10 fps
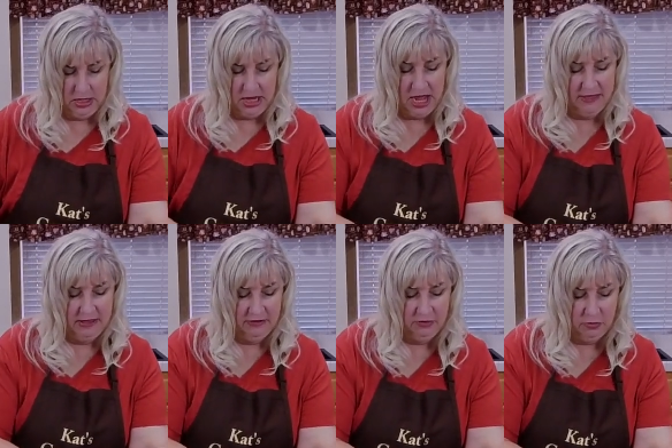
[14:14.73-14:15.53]
Yeah,
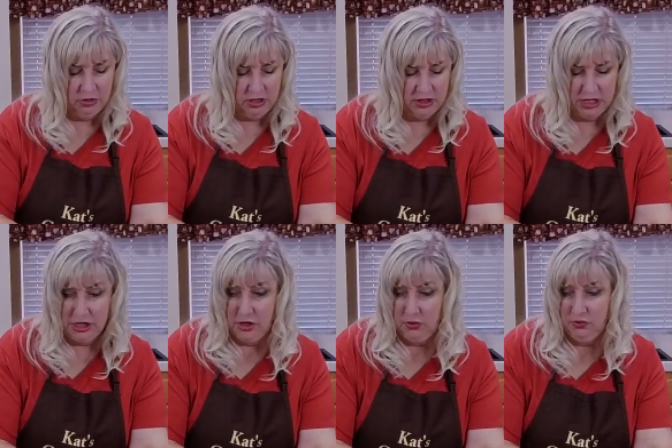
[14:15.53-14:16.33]
these are one of the
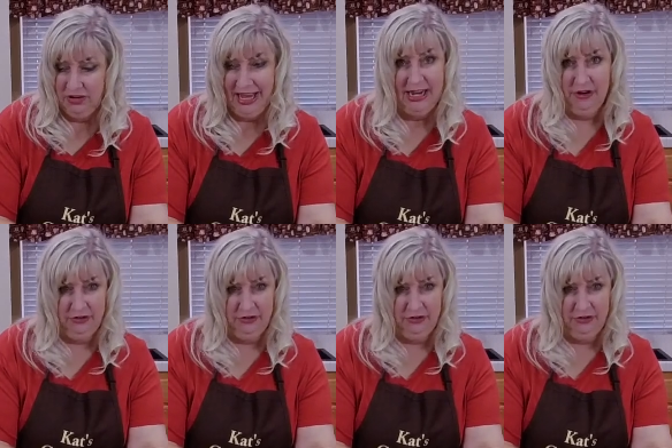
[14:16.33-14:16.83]
new 10-inch